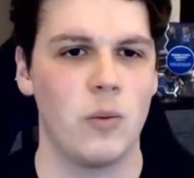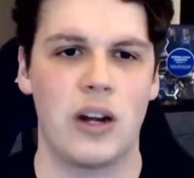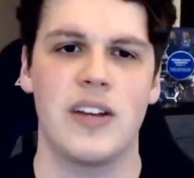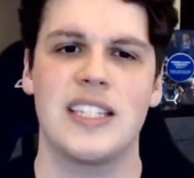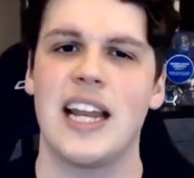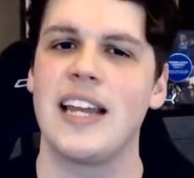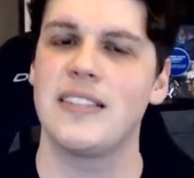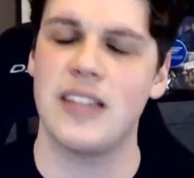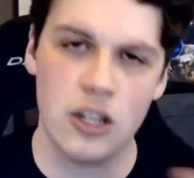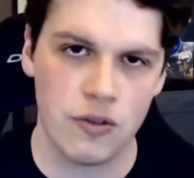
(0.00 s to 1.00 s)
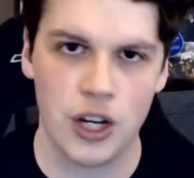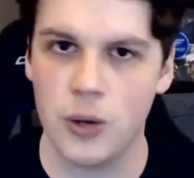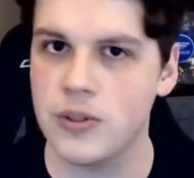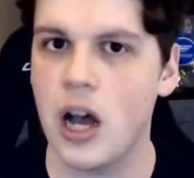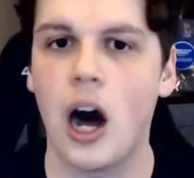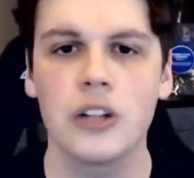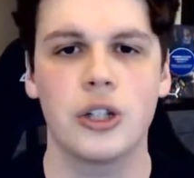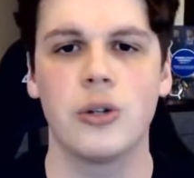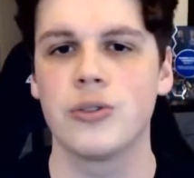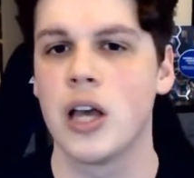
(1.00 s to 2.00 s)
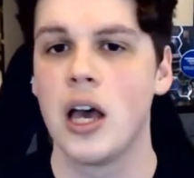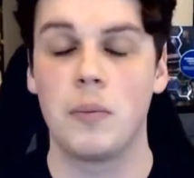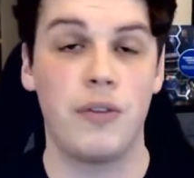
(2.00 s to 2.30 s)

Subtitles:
Whether it's the latest injury news, articles